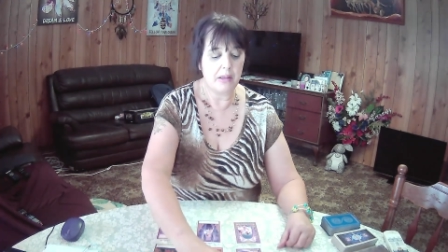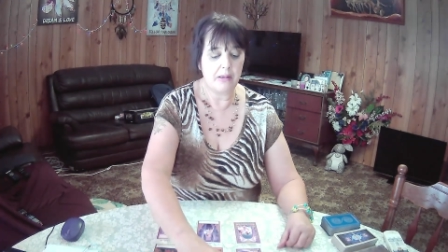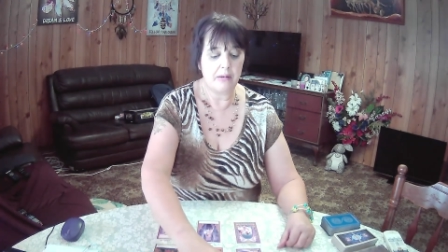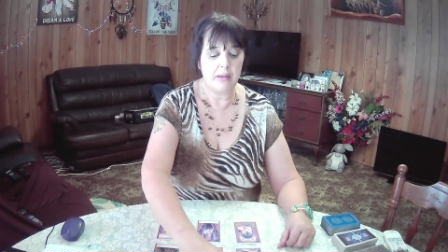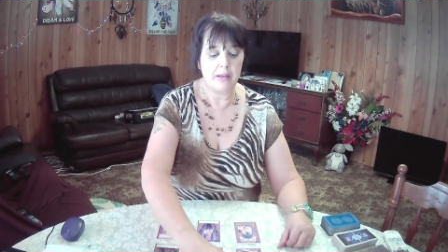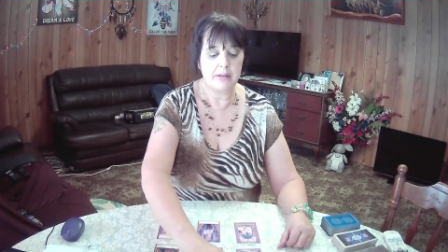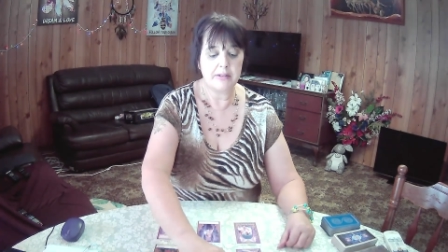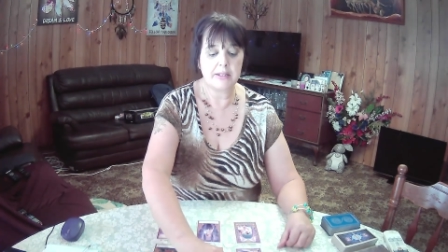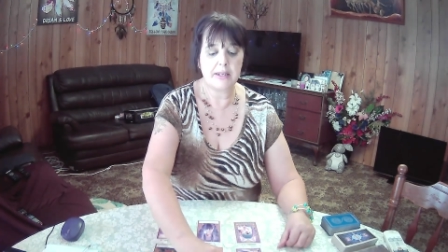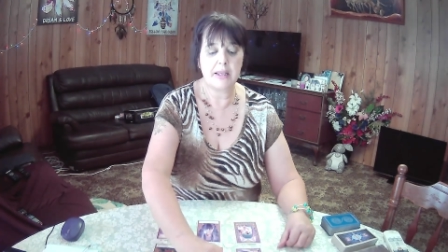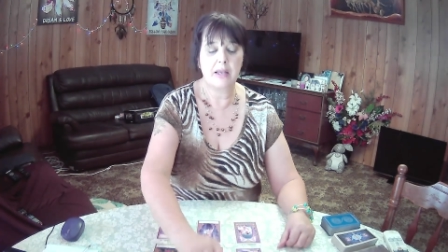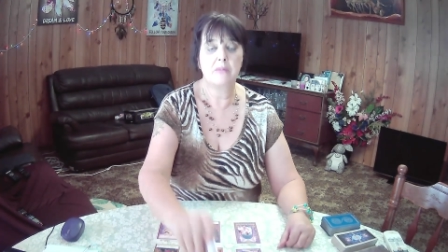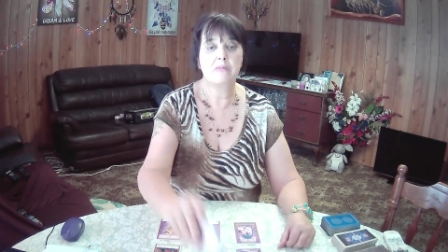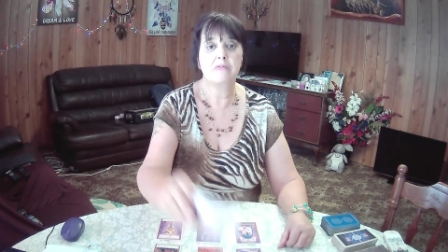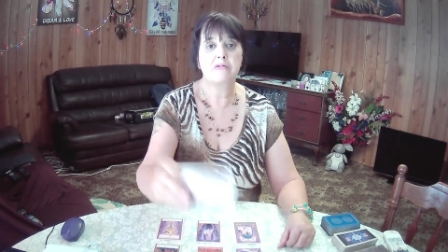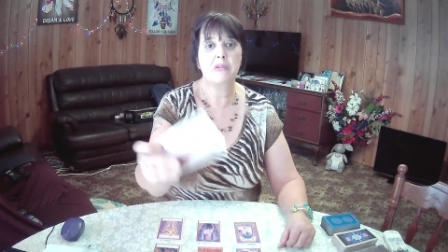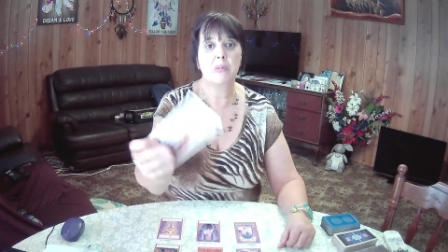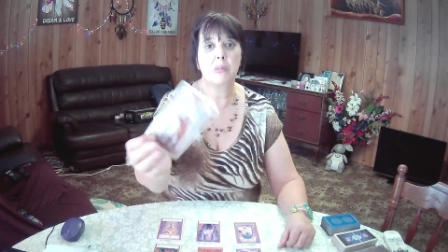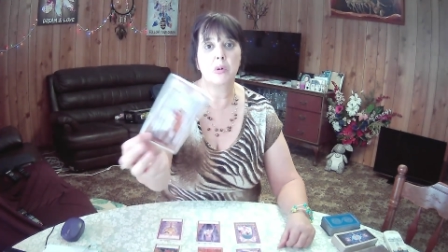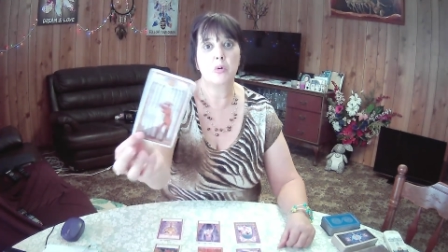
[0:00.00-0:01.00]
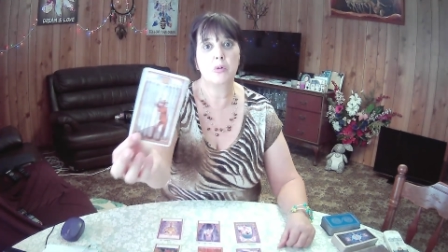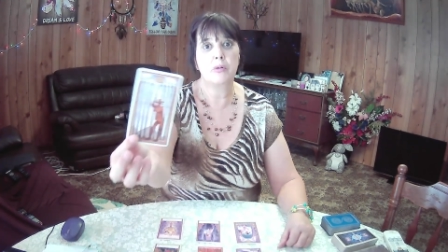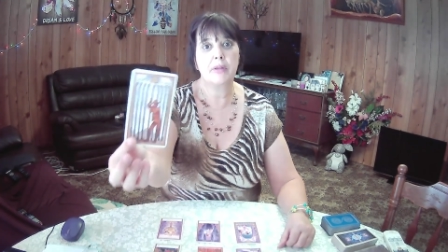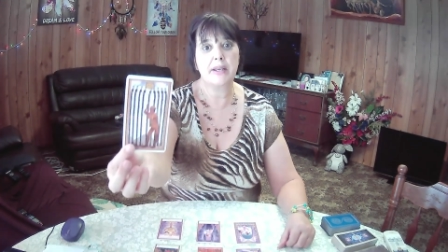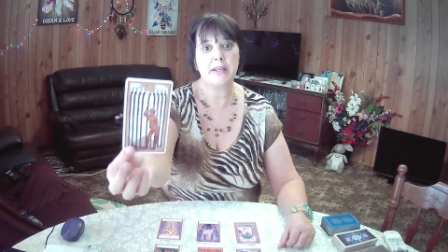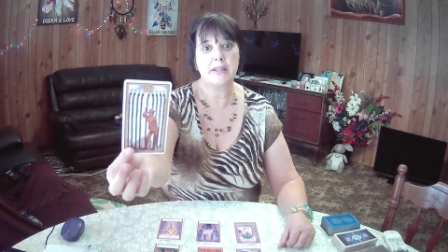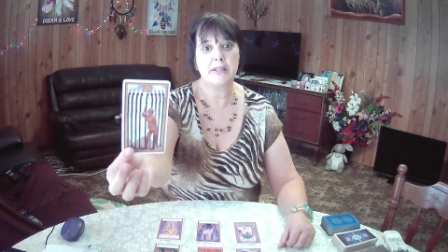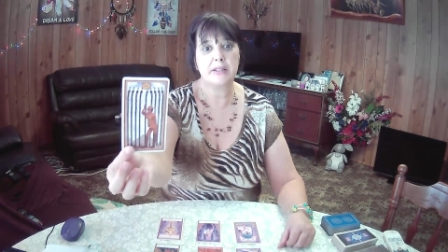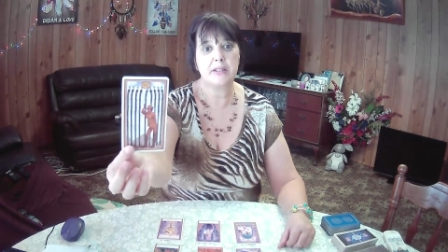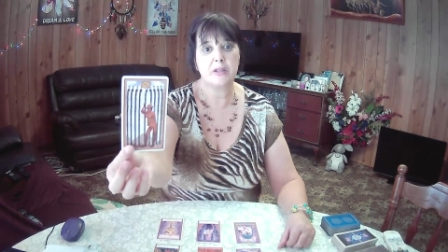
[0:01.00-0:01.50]
has come from all
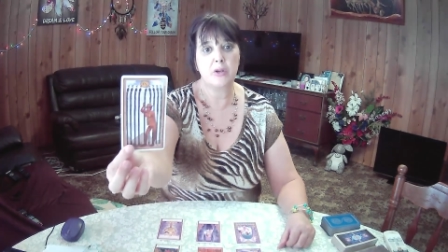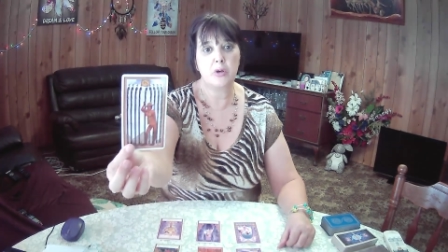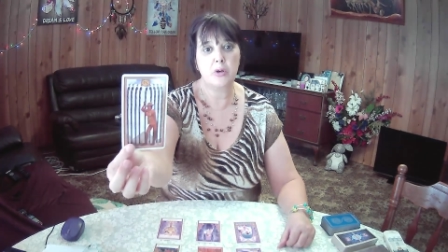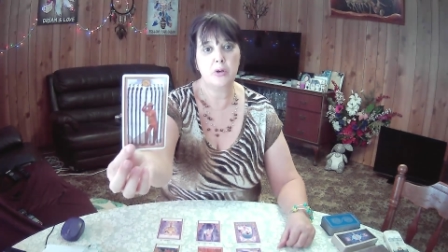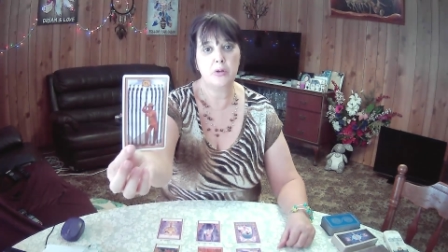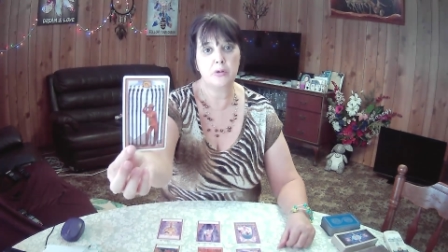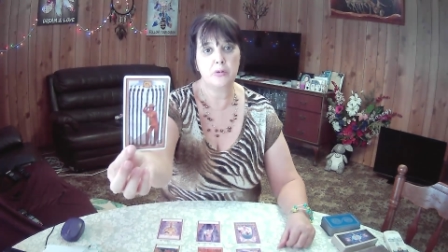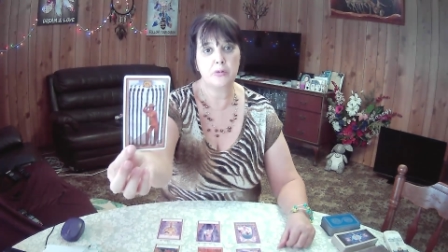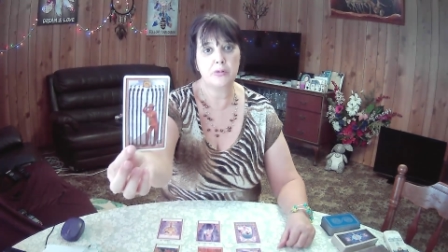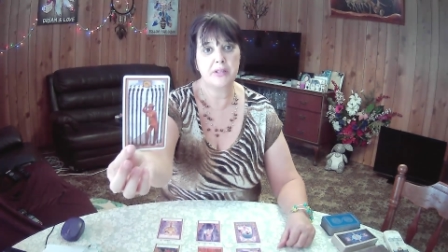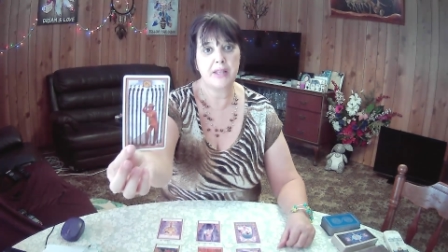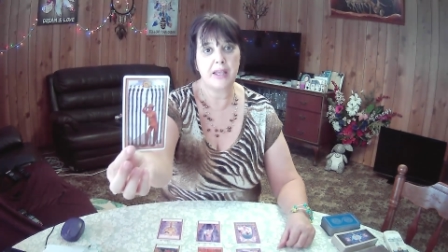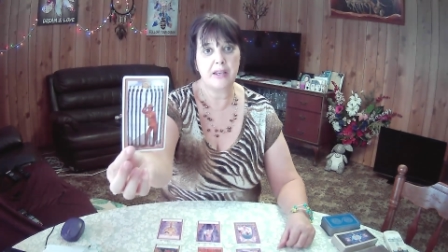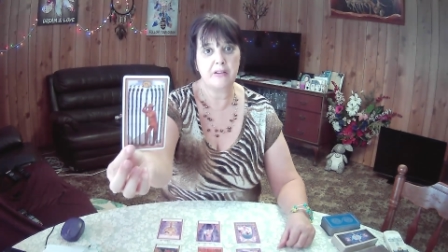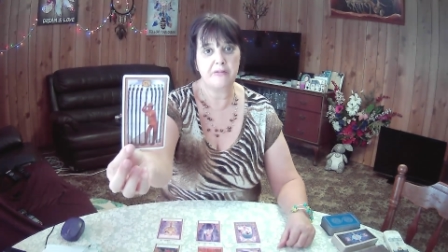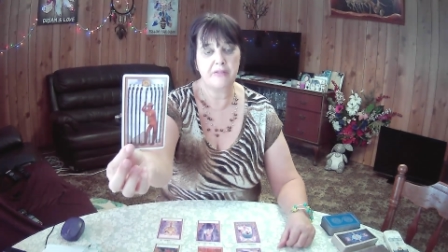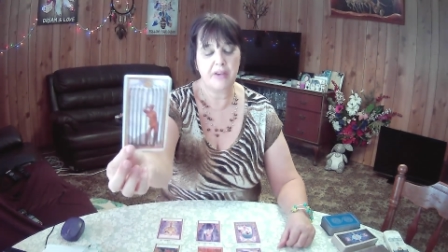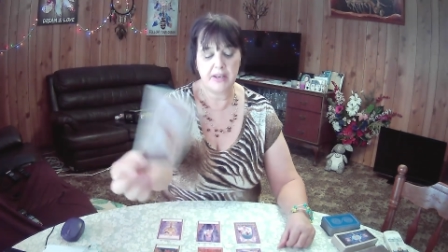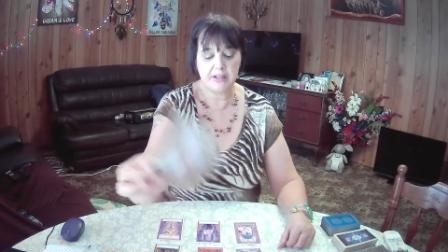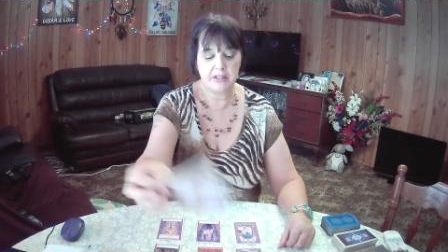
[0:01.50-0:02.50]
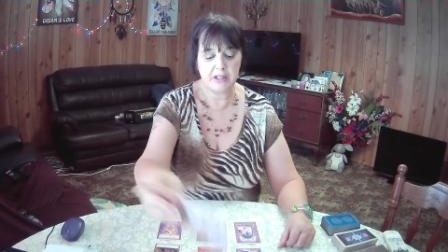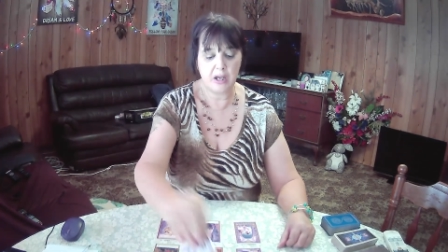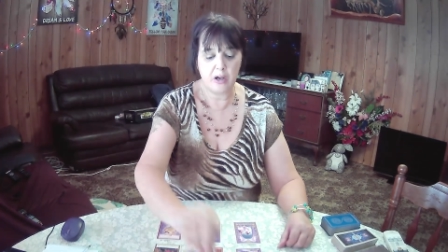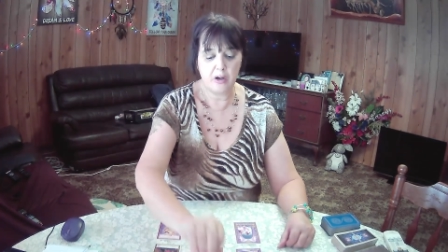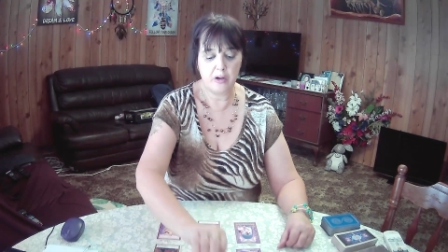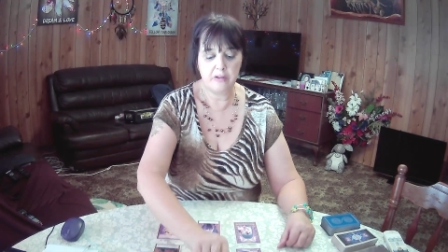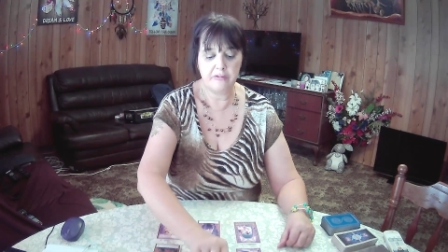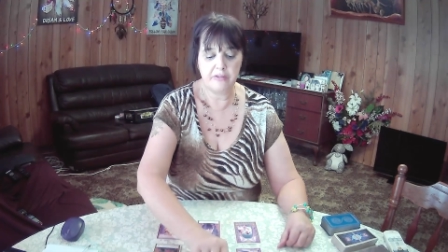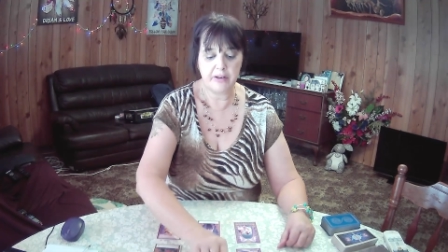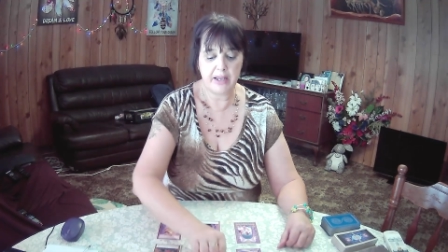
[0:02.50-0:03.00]
these hurdles that you've had to
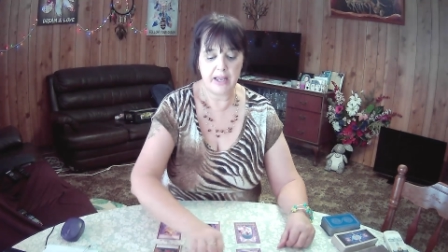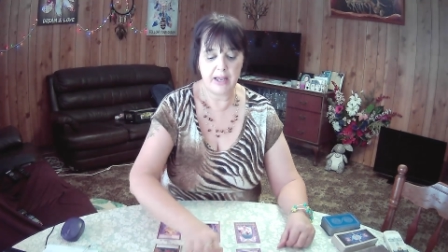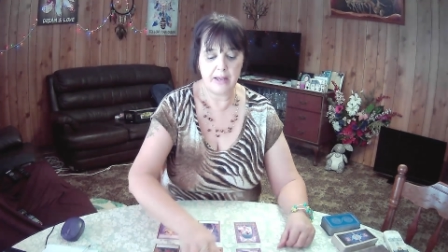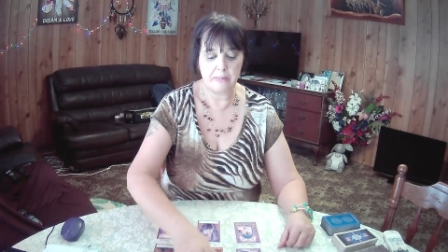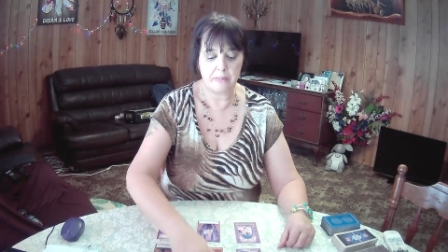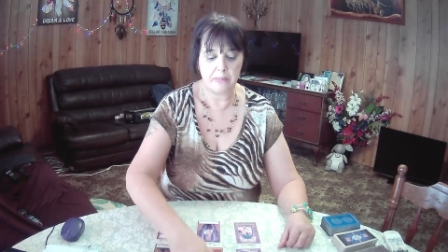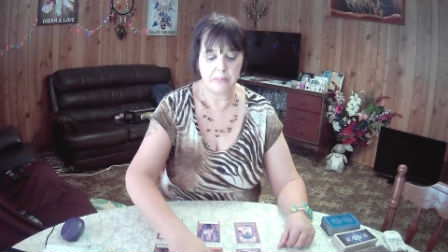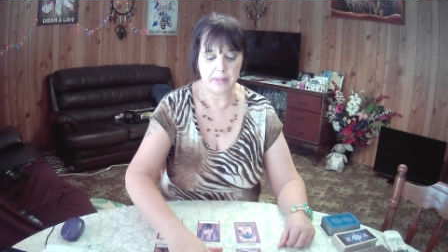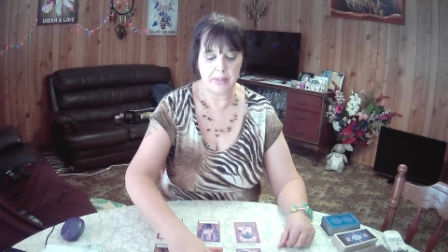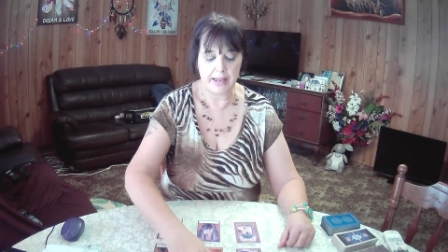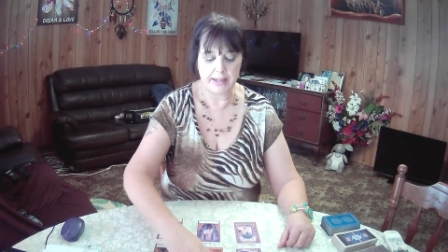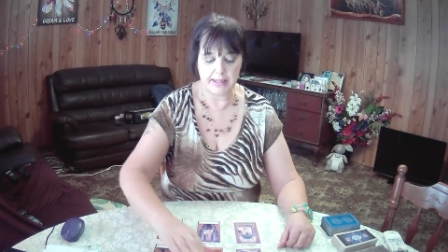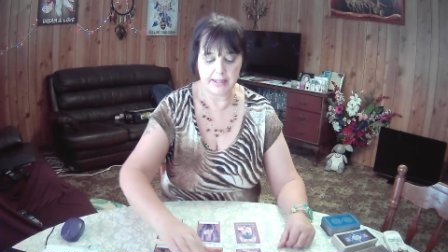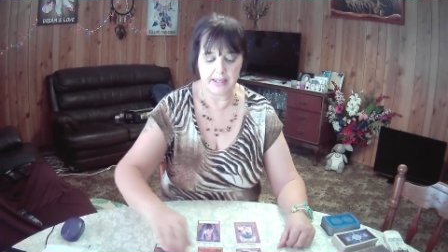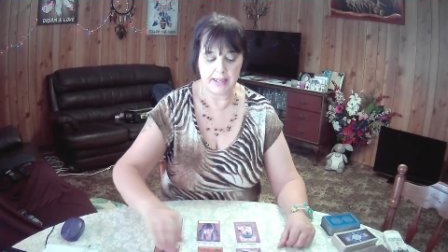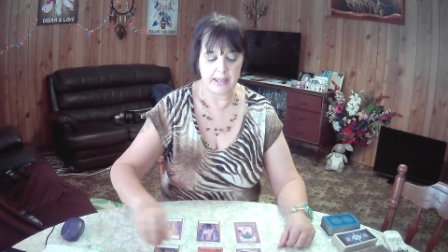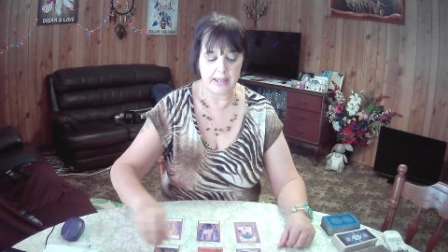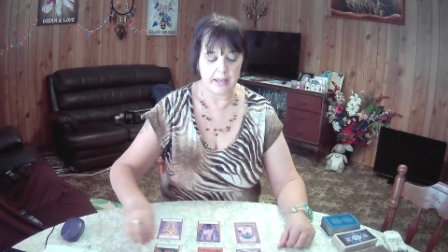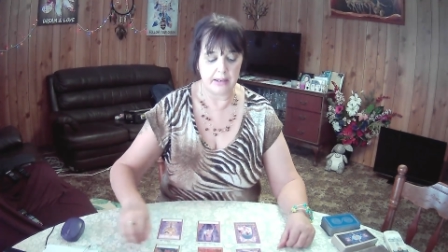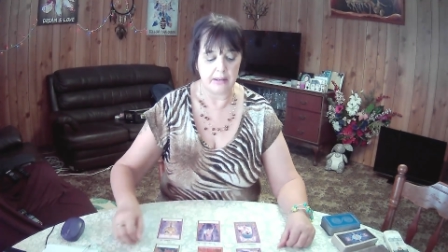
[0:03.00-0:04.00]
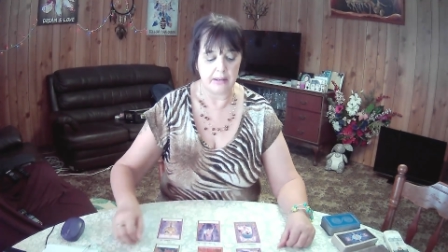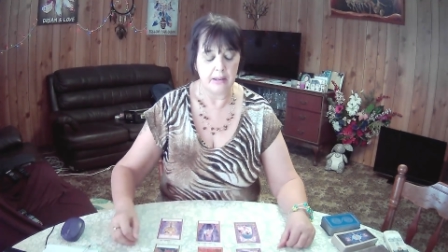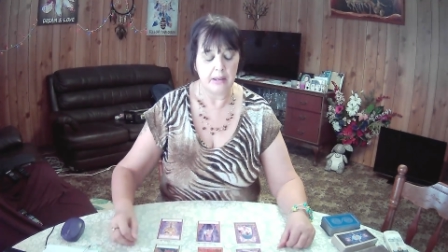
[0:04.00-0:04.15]
overcome back here